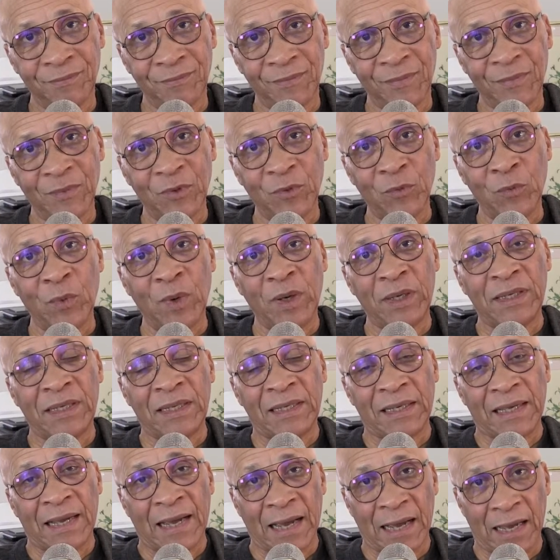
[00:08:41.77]
when
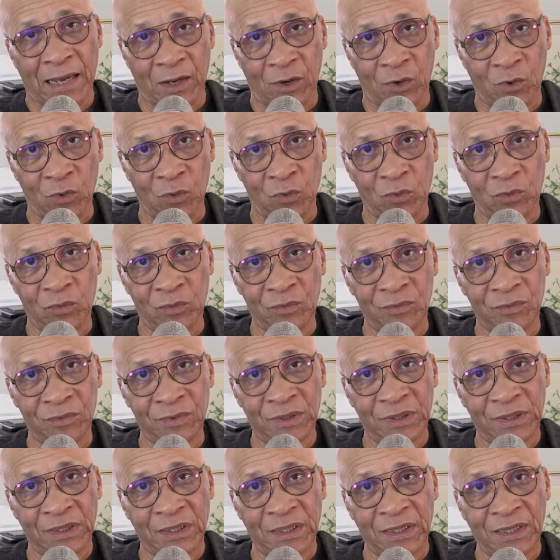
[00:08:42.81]
and how
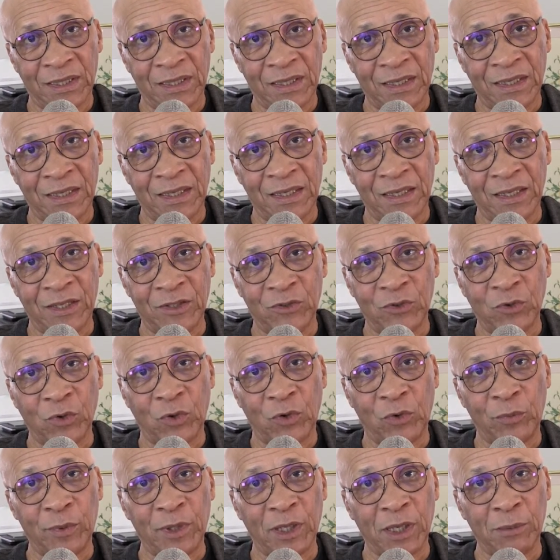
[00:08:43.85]
he's going to
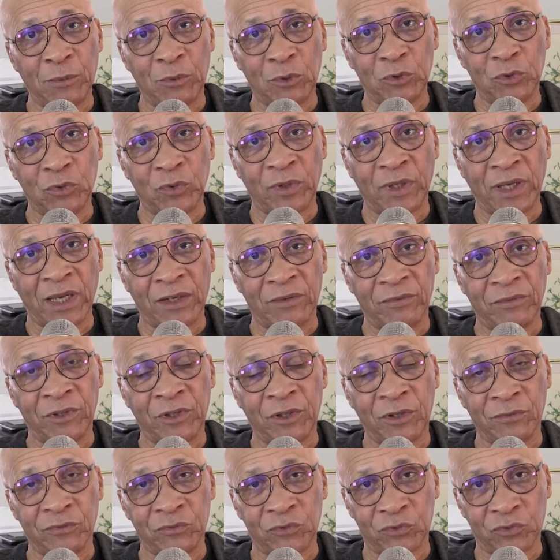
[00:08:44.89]
be able to get rid
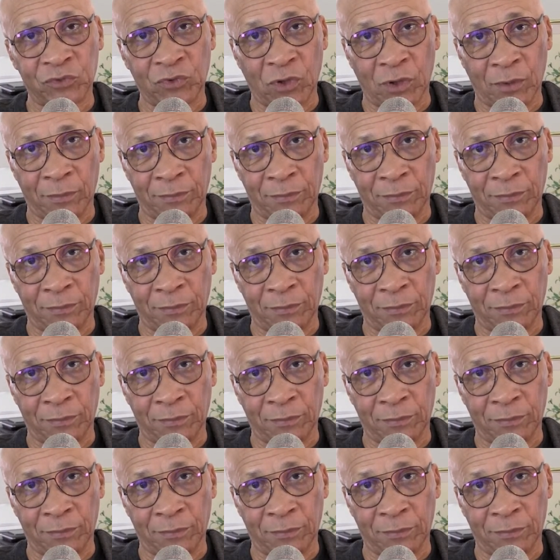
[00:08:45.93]
of Trump.